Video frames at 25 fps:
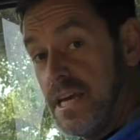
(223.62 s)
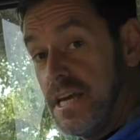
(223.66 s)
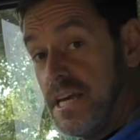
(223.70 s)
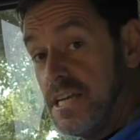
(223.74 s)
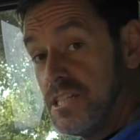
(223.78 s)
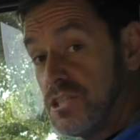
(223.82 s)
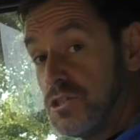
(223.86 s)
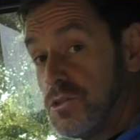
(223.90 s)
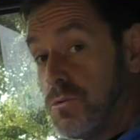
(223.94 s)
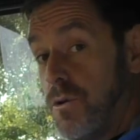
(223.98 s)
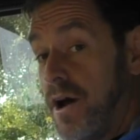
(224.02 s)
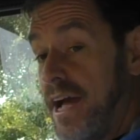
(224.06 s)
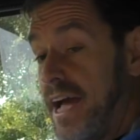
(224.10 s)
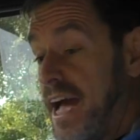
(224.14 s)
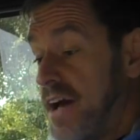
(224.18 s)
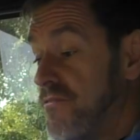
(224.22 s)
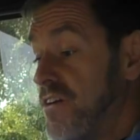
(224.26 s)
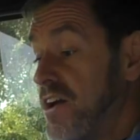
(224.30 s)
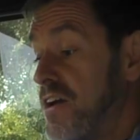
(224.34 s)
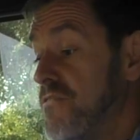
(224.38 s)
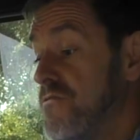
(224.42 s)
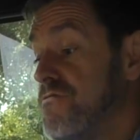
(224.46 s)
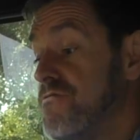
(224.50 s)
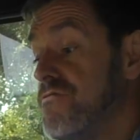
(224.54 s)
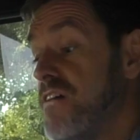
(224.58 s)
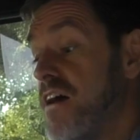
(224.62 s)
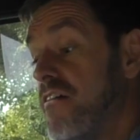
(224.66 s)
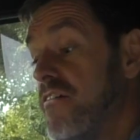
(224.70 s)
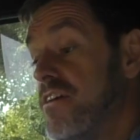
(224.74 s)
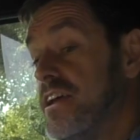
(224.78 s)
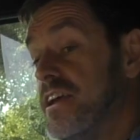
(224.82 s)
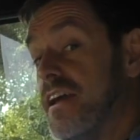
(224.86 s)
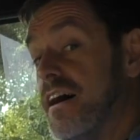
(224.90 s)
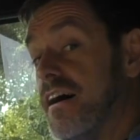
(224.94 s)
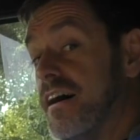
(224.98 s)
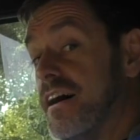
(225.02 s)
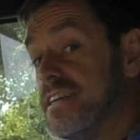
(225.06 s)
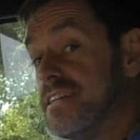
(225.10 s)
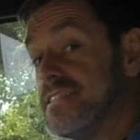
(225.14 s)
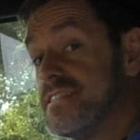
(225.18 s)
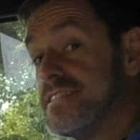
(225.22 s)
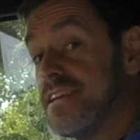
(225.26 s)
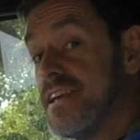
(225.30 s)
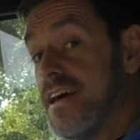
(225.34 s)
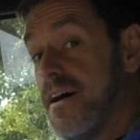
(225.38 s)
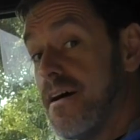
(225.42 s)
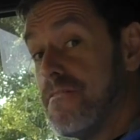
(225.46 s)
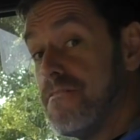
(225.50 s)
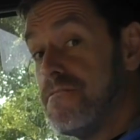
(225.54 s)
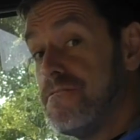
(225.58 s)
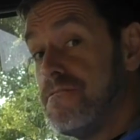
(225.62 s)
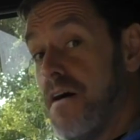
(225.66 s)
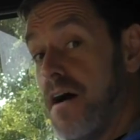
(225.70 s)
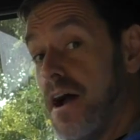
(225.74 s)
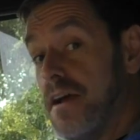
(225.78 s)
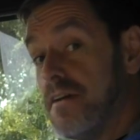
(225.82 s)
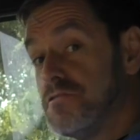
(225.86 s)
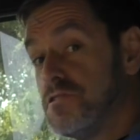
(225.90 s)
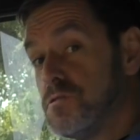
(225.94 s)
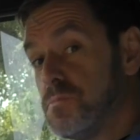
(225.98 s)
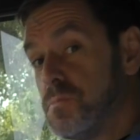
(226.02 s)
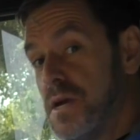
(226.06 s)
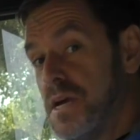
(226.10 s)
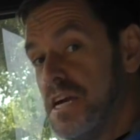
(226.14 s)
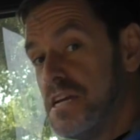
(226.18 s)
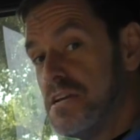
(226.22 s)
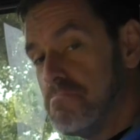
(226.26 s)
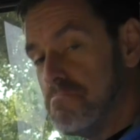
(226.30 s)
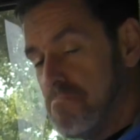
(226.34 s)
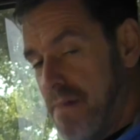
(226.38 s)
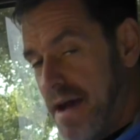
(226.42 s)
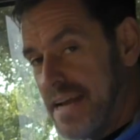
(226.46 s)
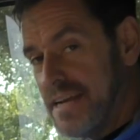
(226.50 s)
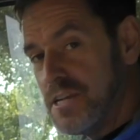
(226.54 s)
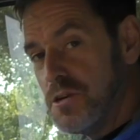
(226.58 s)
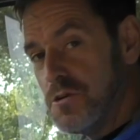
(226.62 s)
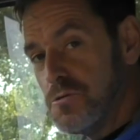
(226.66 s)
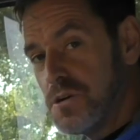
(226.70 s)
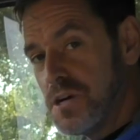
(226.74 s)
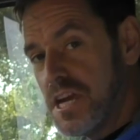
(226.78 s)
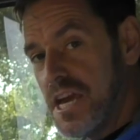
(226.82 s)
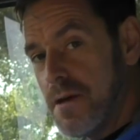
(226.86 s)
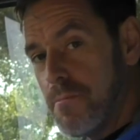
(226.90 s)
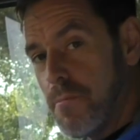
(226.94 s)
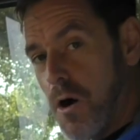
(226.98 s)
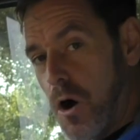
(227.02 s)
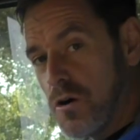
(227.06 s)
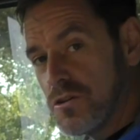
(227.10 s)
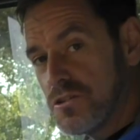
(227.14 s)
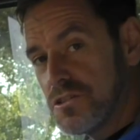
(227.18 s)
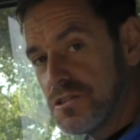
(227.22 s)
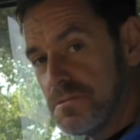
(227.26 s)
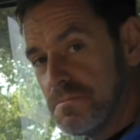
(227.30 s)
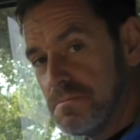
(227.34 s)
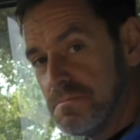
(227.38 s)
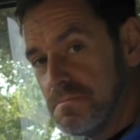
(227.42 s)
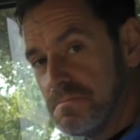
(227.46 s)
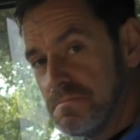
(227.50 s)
So I have a very nice 5-speed manual gearbox.